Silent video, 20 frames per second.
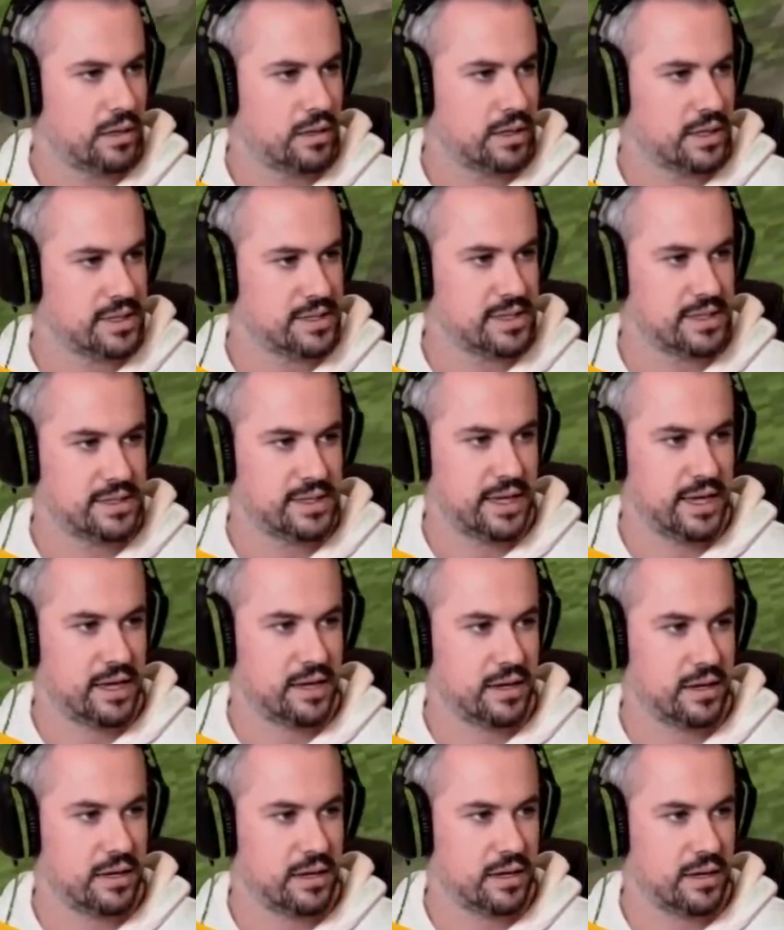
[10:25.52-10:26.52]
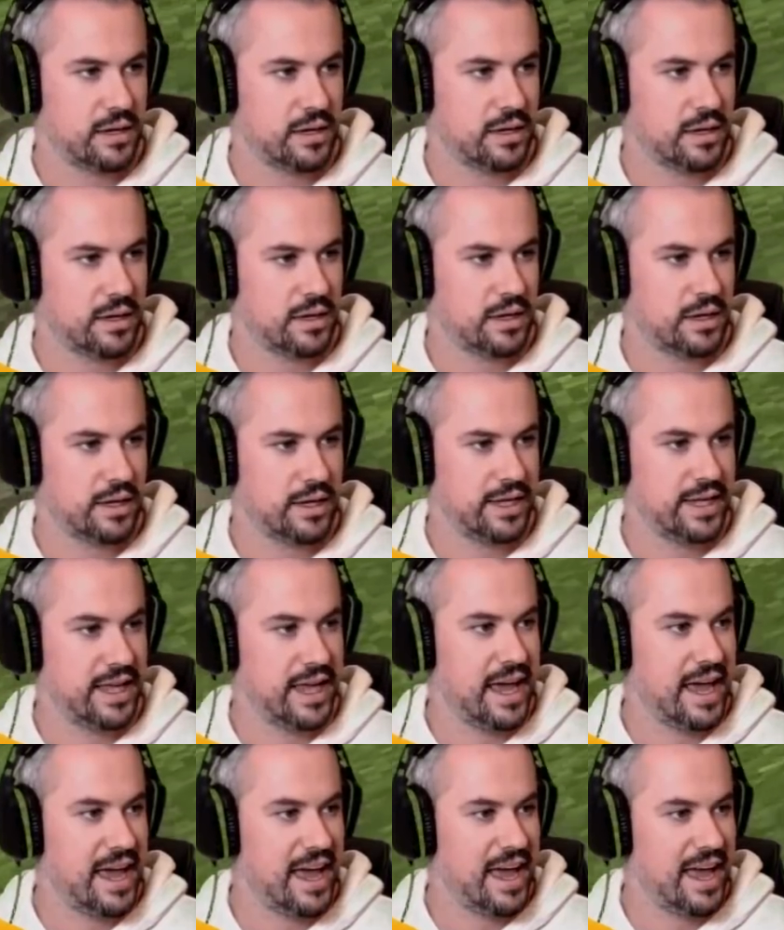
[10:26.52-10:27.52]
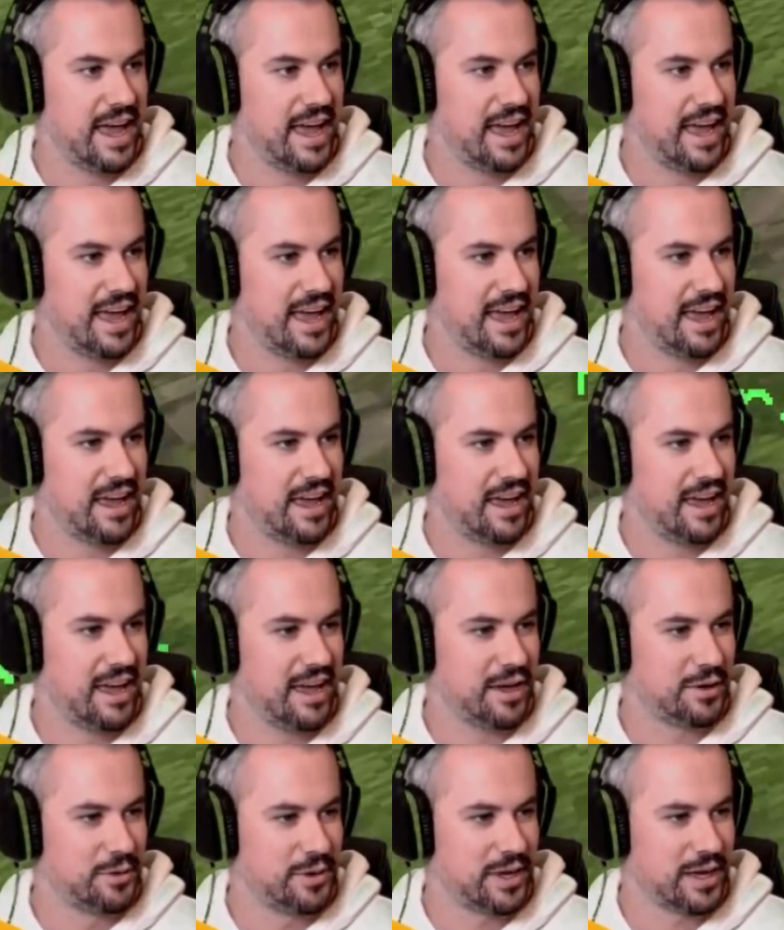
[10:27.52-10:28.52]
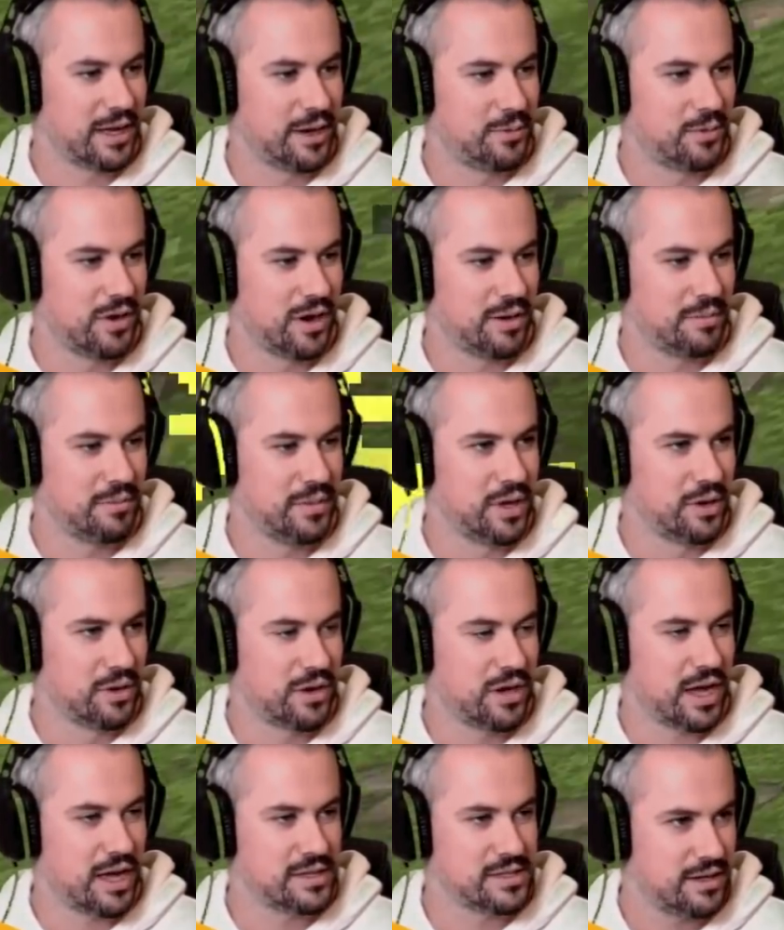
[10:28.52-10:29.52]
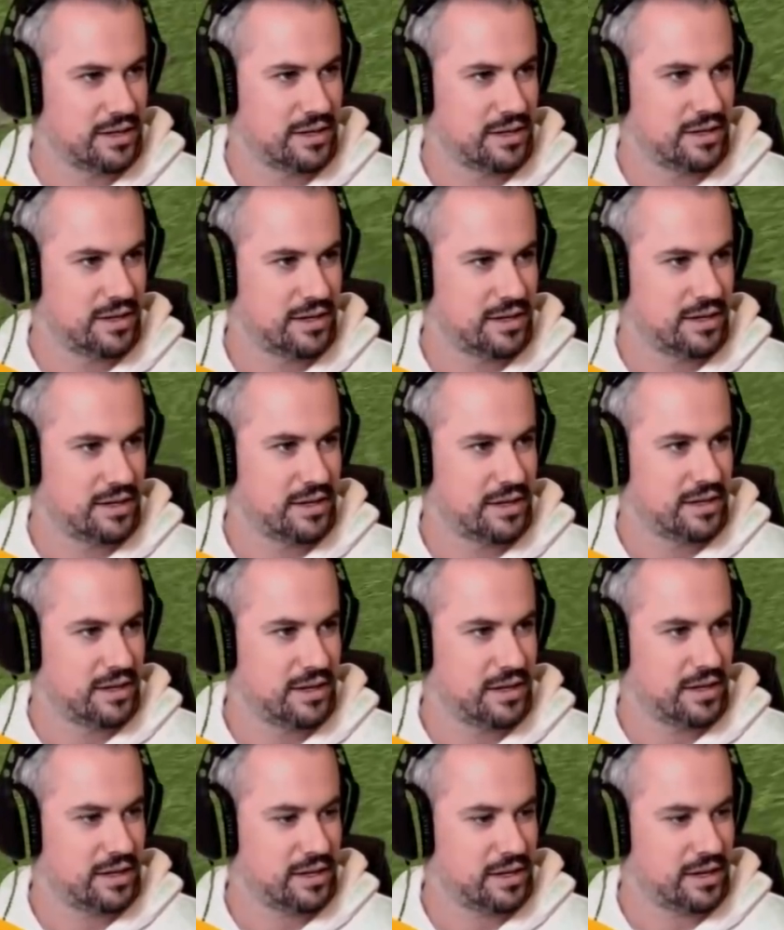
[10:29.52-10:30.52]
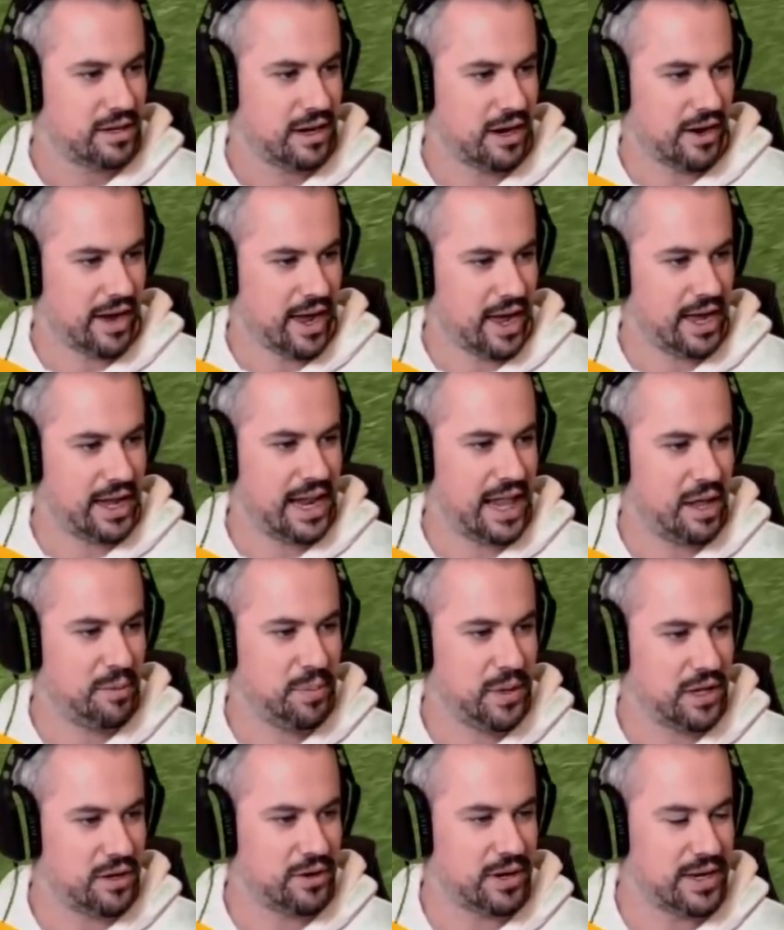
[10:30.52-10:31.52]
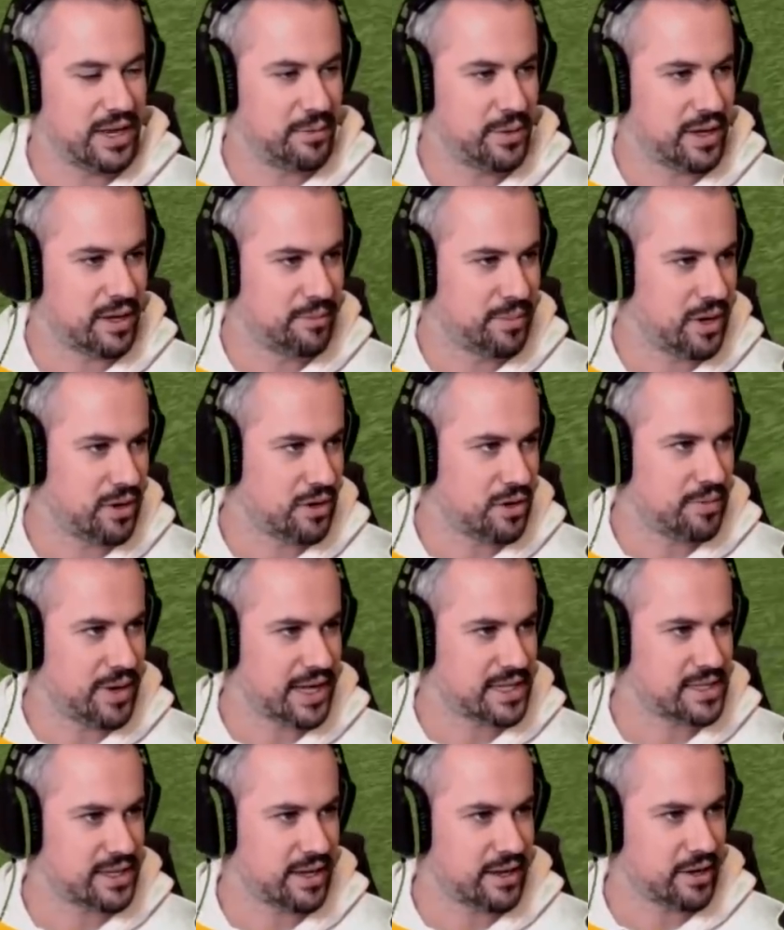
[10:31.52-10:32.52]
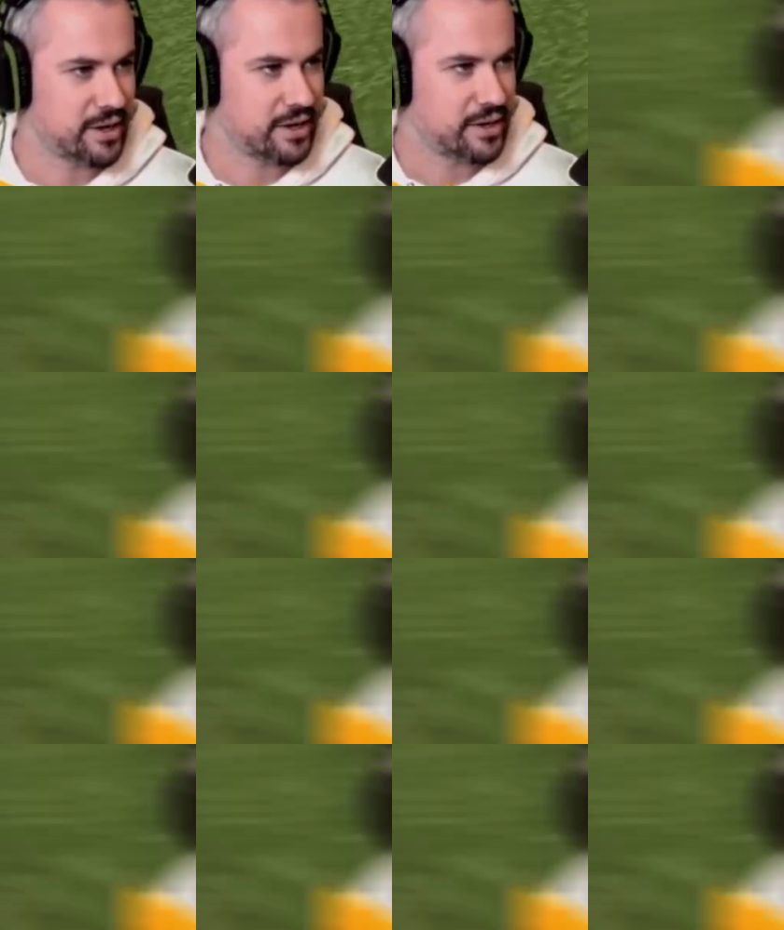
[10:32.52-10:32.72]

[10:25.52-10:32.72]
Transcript: Is this it? Yay! Wiggle worm mucus. Nice. All right, I'll help you, and then we can both go back together.